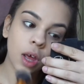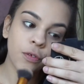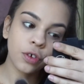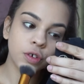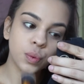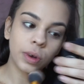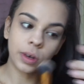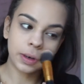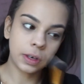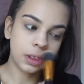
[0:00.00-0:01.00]
If you just
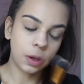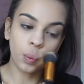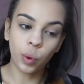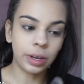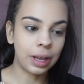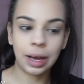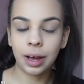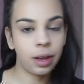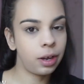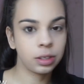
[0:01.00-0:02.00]
want the one
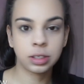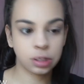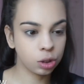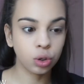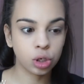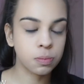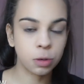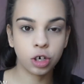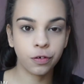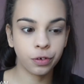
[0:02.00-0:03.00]
layer, still looks
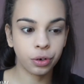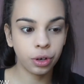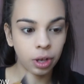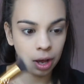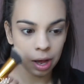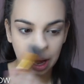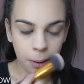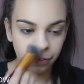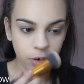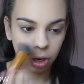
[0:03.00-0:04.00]
beautiful.
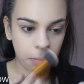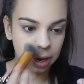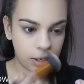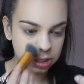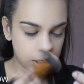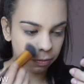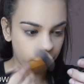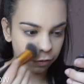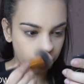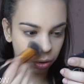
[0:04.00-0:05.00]
If you don't mind some
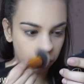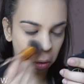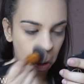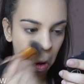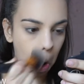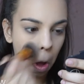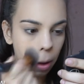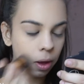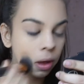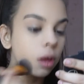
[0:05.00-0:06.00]
of your
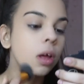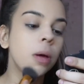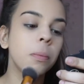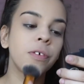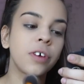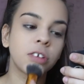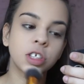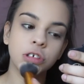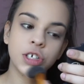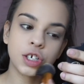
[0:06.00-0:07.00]

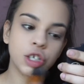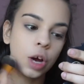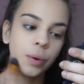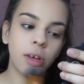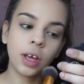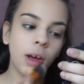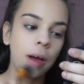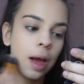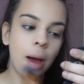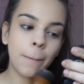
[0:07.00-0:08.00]
imperfections showing,
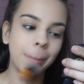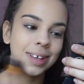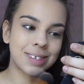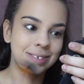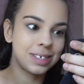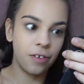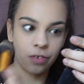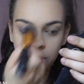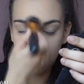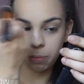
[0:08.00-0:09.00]
but it's
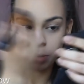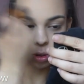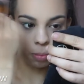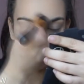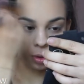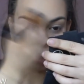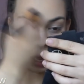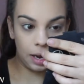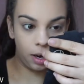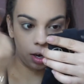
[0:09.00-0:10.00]
definitely buildable
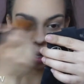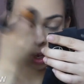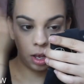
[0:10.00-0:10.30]
and